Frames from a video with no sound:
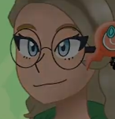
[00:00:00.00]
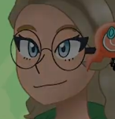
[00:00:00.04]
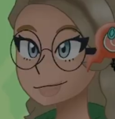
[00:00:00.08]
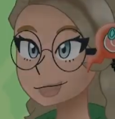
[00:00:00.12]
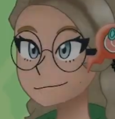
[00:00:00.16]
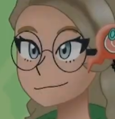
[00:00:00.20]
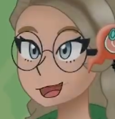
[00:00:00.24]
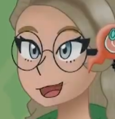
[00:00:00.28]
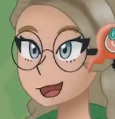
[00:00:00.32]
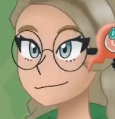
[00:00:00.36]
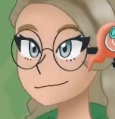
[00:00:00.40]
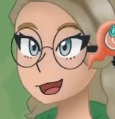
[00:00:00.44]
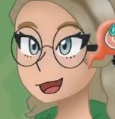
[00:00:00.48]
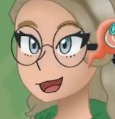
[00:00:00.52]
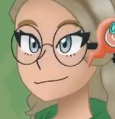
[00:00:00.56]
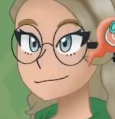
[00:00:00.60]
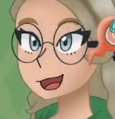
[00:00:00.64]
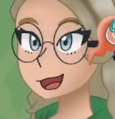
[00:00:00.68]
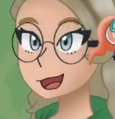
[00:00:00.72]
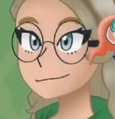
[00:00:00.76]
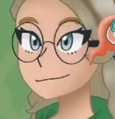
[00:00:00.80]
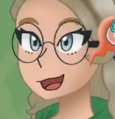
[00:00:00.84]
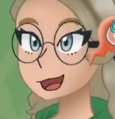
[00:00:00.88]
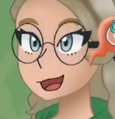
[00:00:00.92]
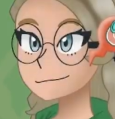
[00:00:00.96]
So what we're
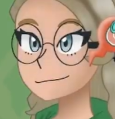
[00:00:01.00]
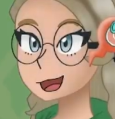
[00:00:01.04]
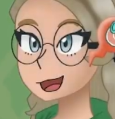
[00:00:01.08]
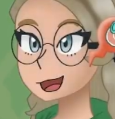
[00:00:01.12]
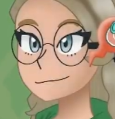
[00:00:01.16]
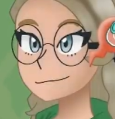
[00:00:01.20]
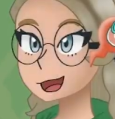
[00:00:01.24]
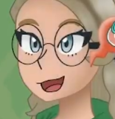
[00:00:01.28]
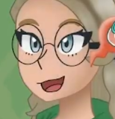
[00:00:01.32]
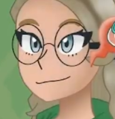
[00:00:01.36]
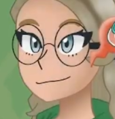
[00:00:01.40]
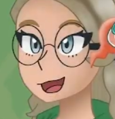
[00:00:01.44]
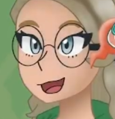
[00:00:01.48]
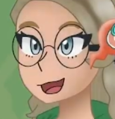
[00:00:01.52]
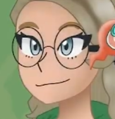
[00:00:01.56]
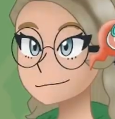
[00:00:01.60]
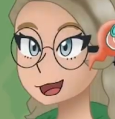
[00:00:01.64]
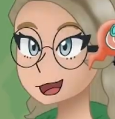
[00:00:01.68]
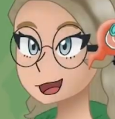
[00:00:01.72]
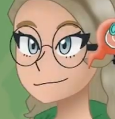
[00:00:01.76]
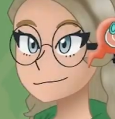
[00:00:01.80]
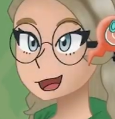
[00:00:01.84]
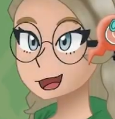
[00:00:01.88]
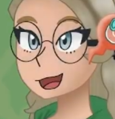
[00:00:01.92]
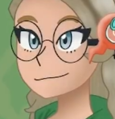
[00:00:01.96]
going to do is switch
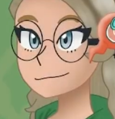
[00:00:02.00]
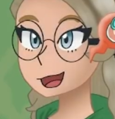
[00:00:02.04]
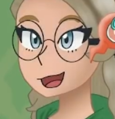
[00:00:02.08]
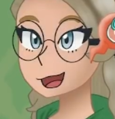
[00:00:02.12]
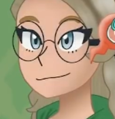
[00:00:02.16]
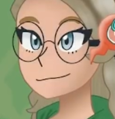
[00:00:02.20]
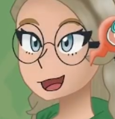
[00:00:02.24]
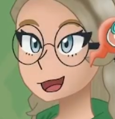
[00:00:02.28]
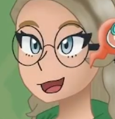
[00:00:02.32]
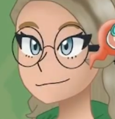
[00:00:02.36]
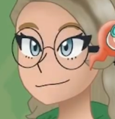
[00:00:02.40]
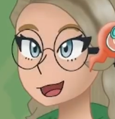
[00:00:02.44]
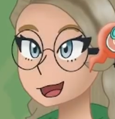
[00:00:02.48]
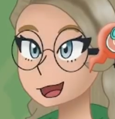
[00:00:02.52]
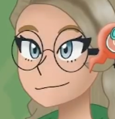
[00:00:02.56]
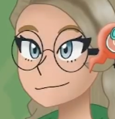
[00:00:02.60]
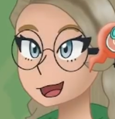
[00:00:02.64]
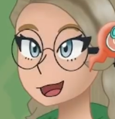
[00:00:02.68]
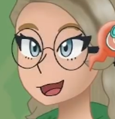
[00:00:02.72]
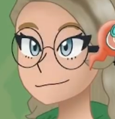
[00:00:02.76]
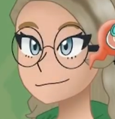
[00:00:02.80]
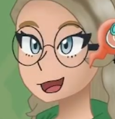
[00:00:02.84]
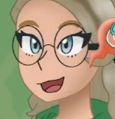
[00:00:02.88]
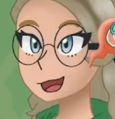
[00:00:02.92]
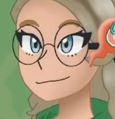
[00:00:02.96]
into
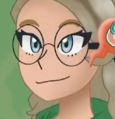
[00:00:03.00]
Aegislash,